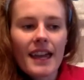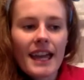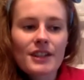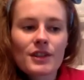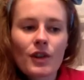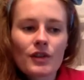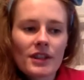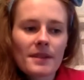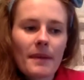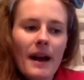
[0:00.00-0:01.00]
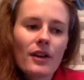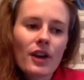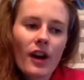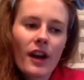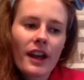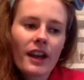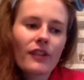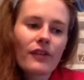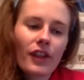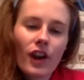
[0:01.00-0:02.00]
it's not just about going
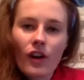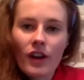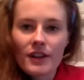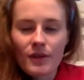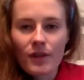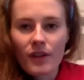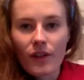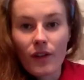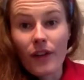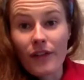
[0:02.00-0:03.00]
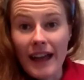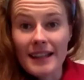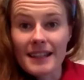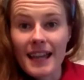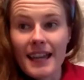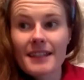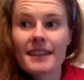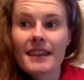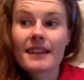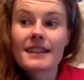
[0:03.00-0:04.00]
for the longest or the
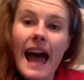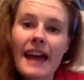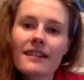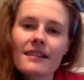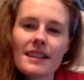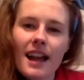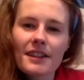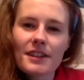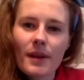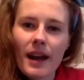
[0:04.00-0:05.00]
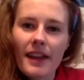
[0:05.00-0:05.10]
fastest, the technical side to it.